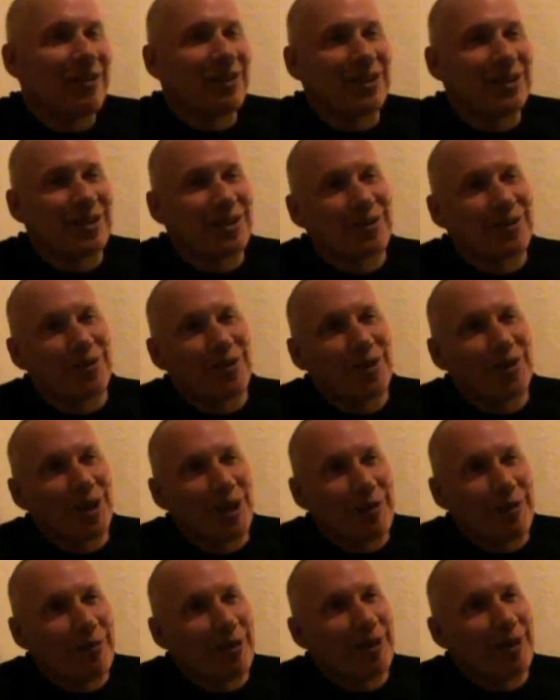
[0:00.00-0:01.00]
screw
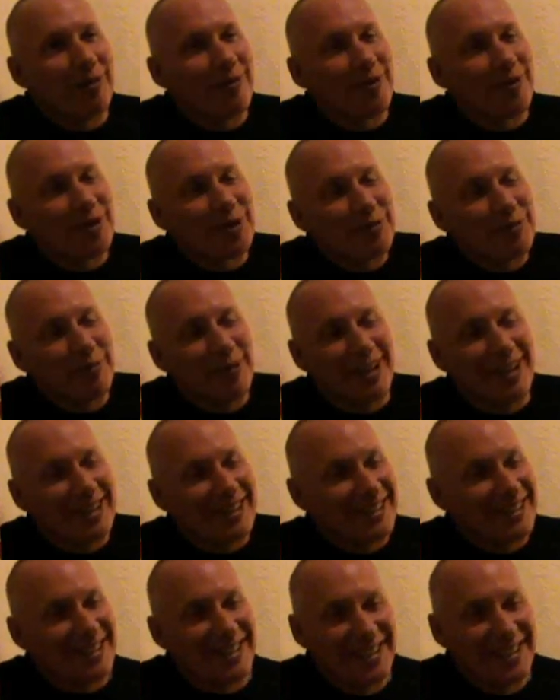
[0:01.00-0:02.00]
it up in the first
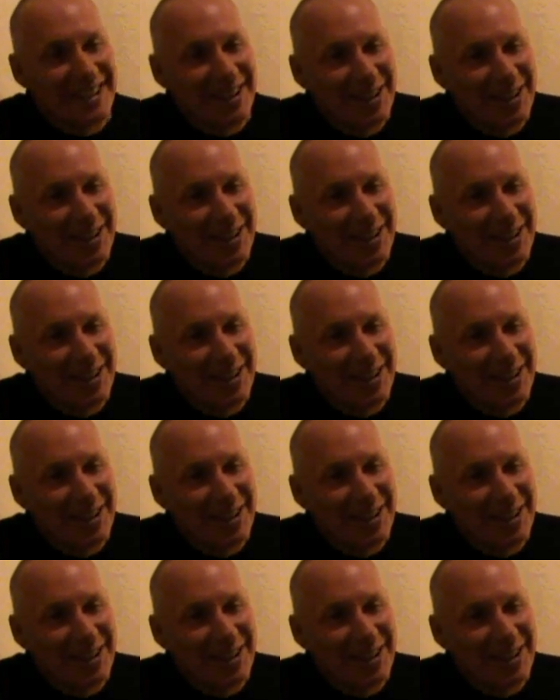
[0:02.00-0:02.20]
place.